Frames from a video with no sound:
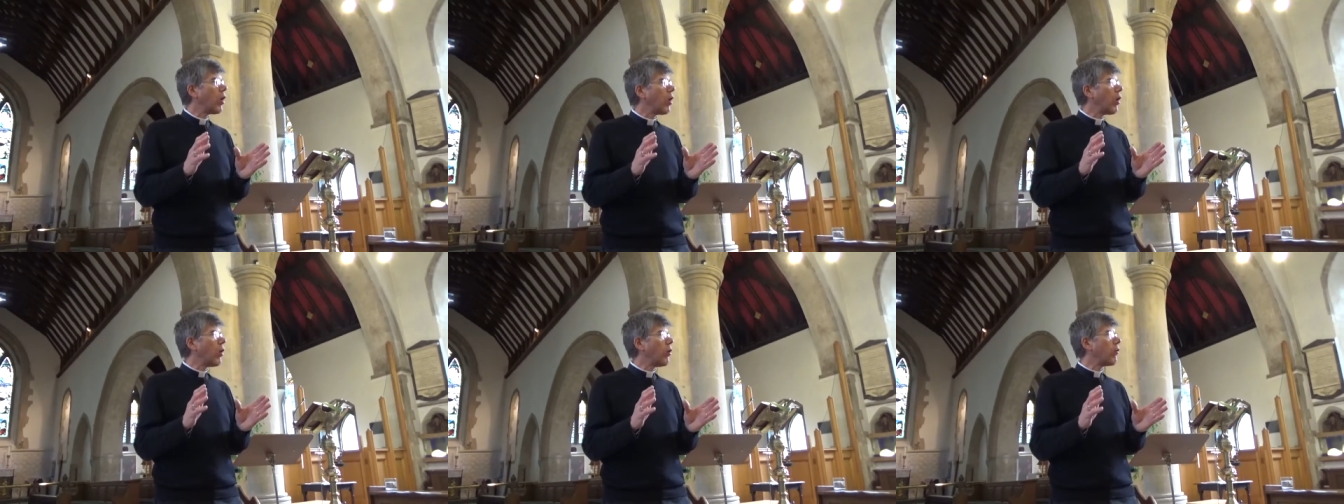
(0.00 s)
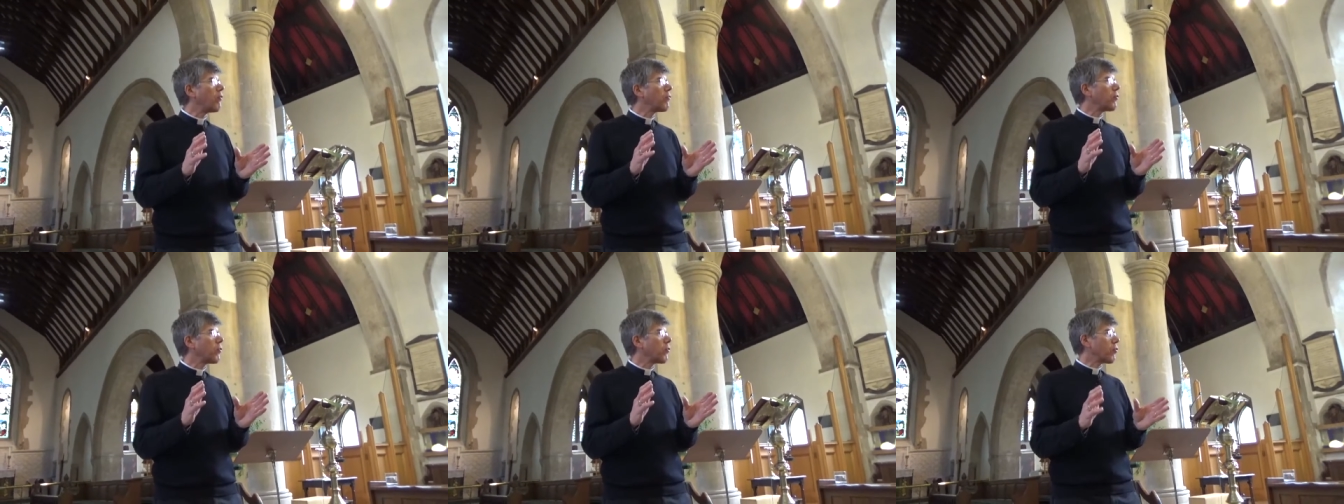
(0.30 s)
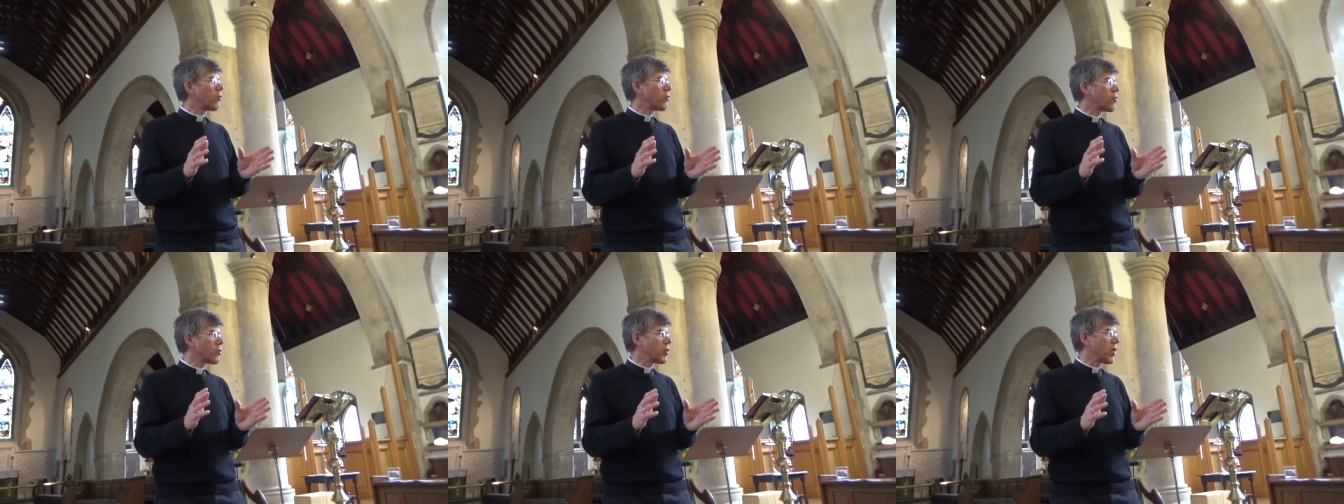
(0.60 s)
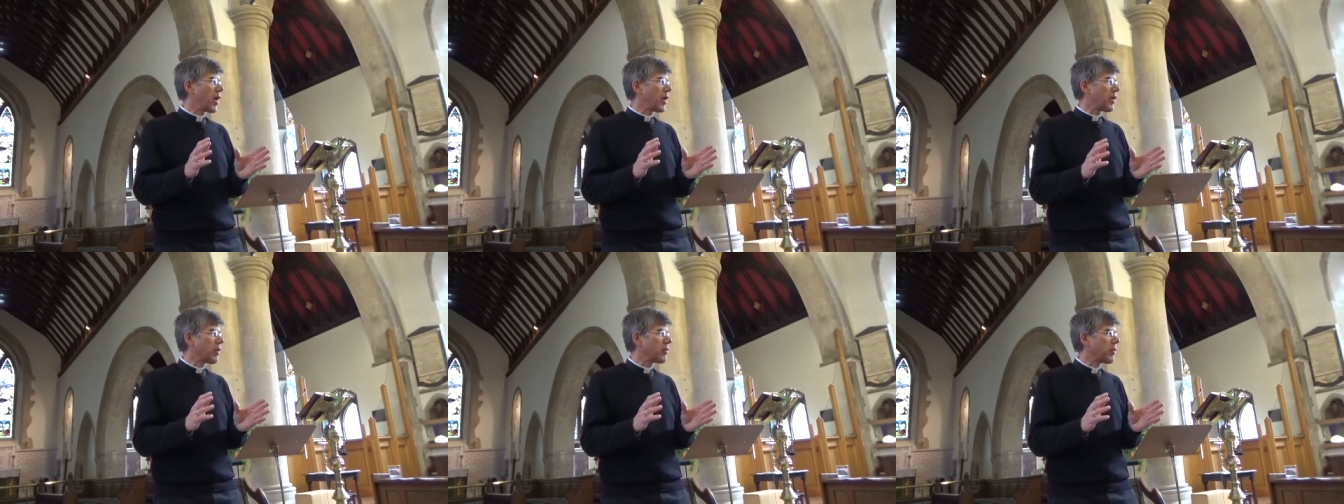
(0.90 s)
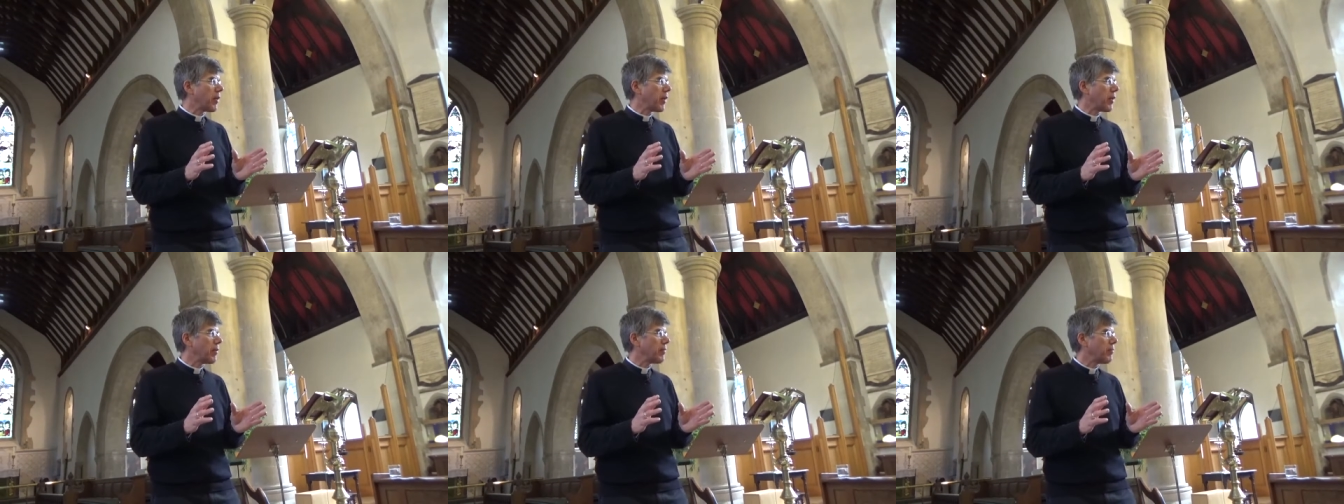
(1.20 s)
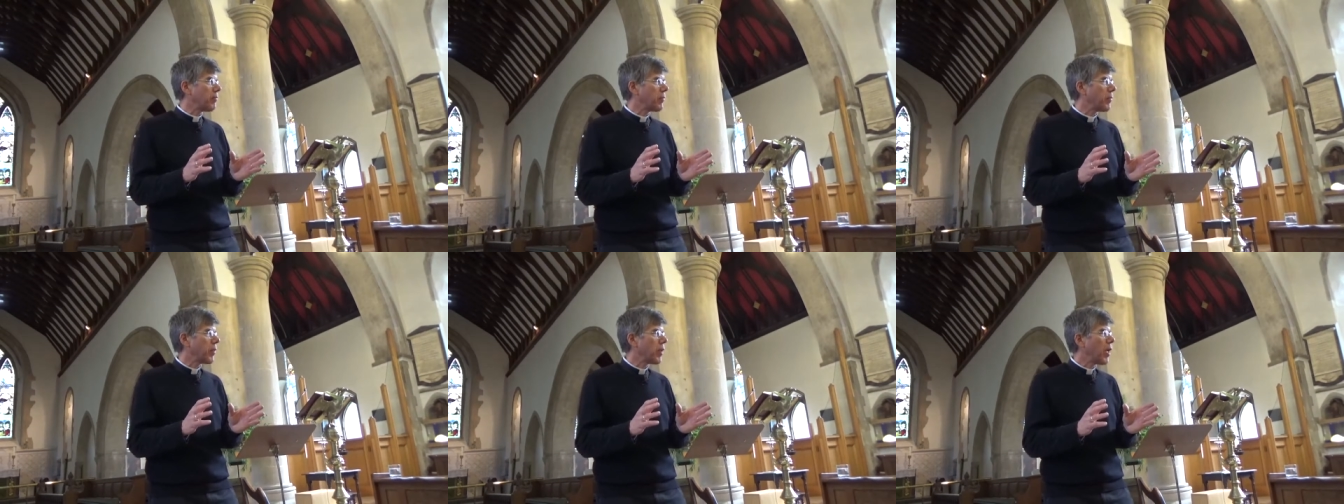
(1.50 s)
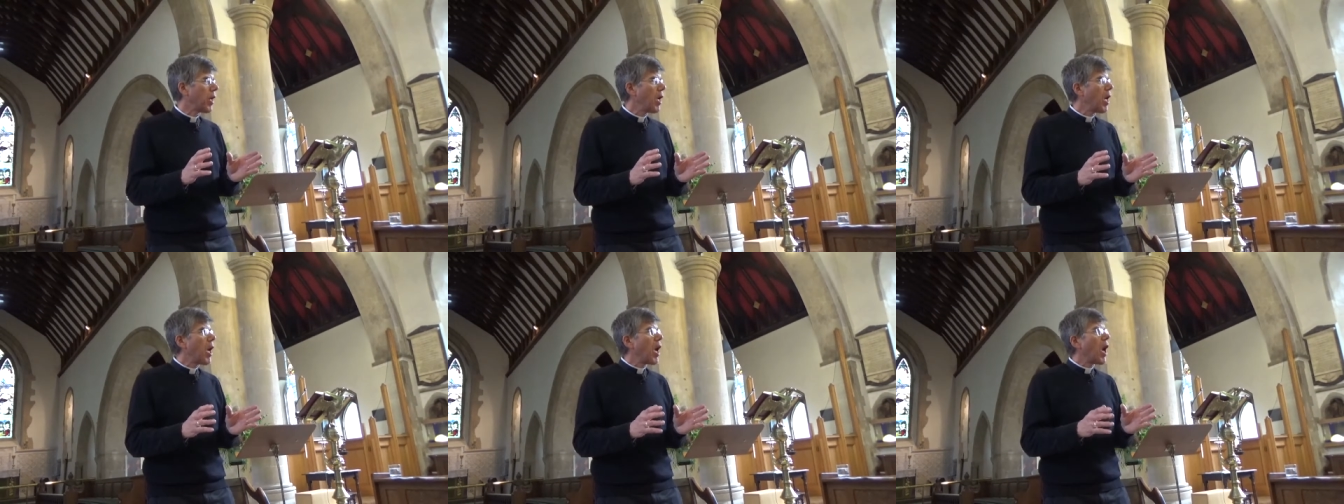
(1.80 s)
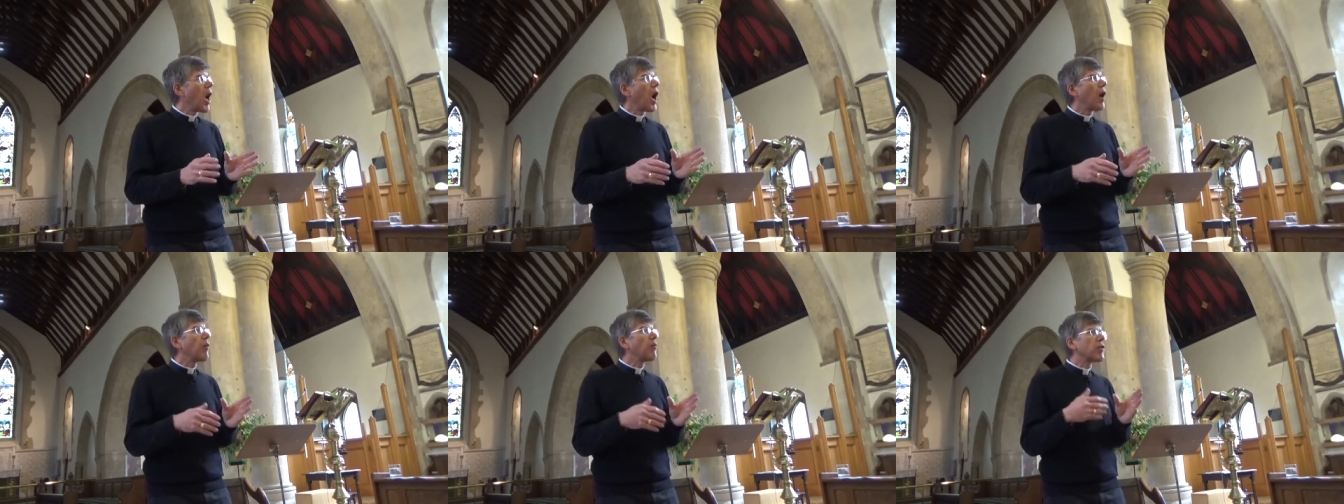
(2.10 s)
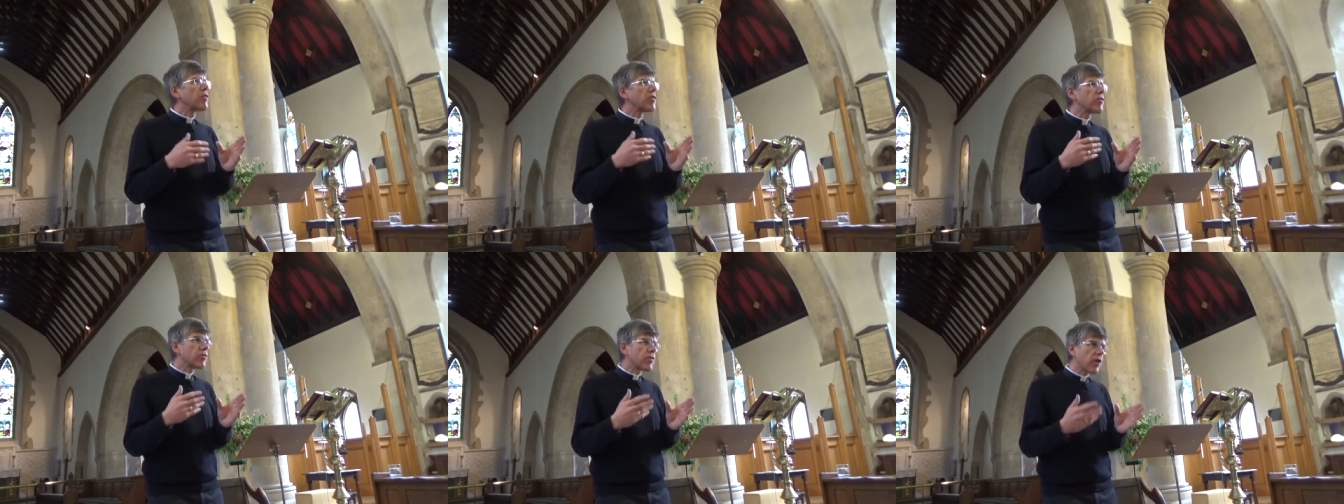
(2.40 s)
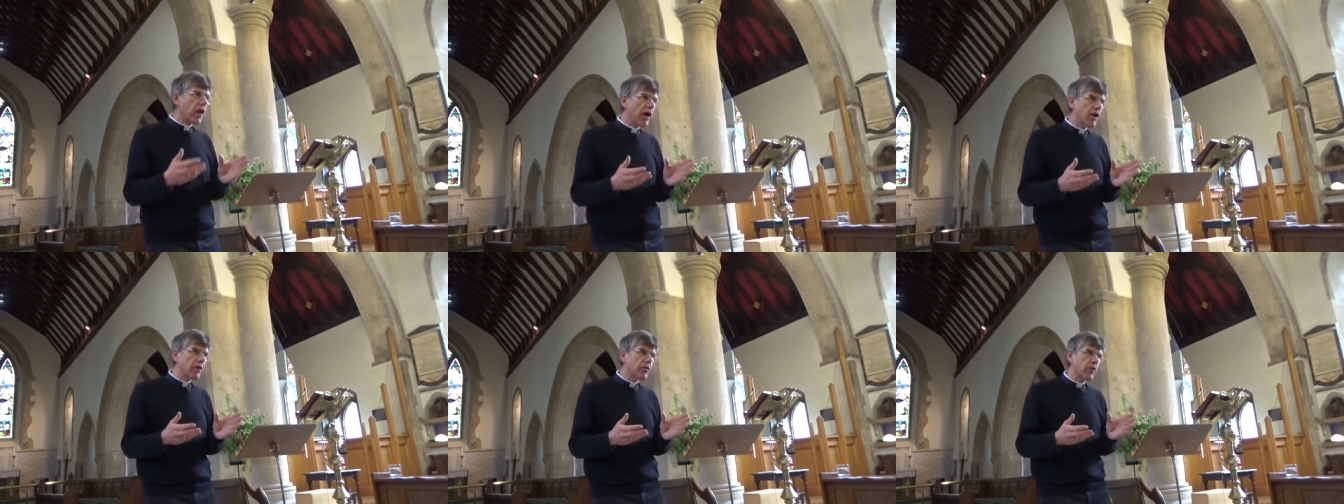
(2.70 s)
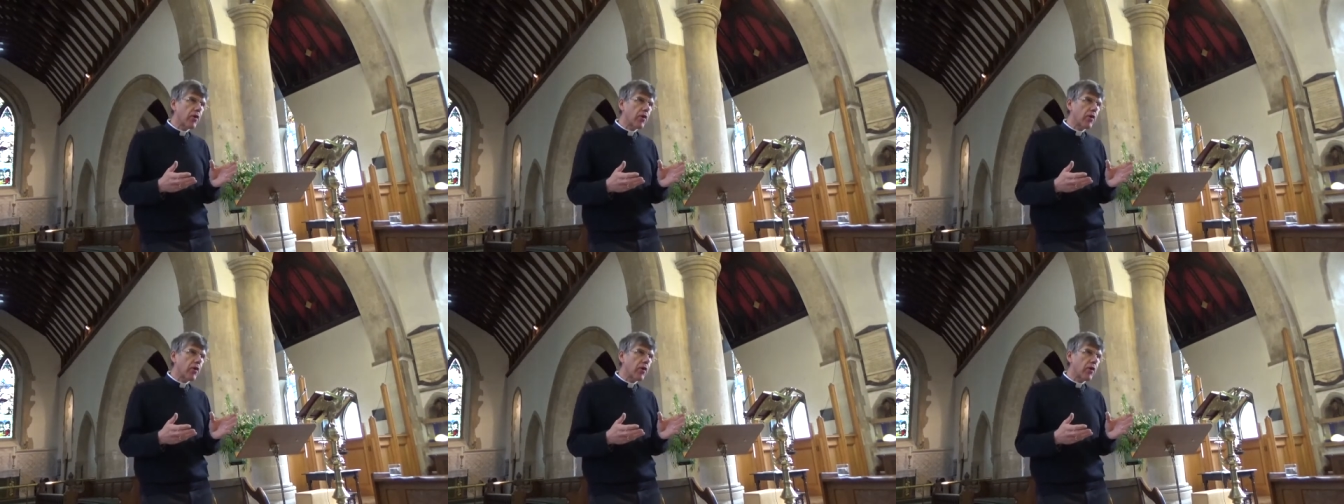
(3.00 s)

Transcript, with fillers: of Christianity. And we start